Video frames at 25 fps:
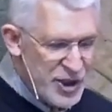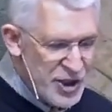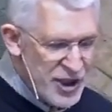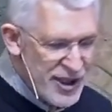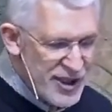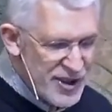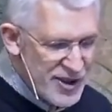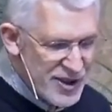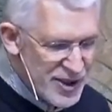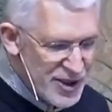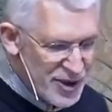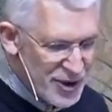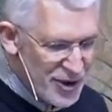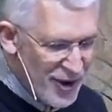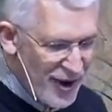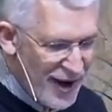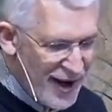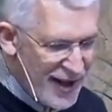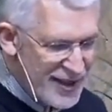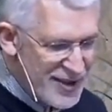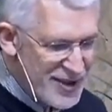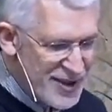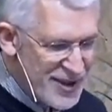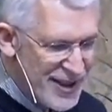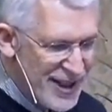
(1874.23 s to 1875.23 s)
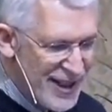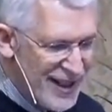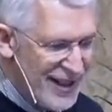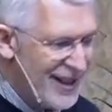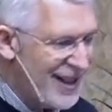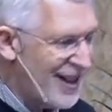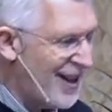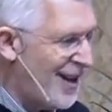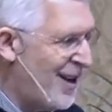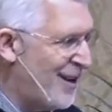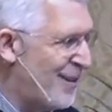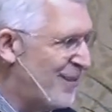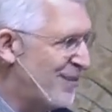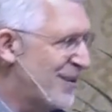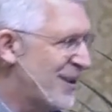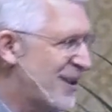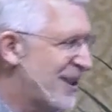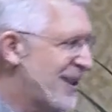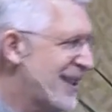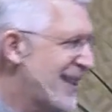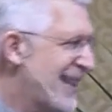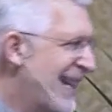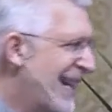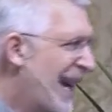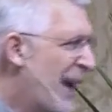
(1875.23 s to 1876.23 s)
Jesus Christ
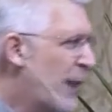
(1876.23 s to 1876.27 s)
comes.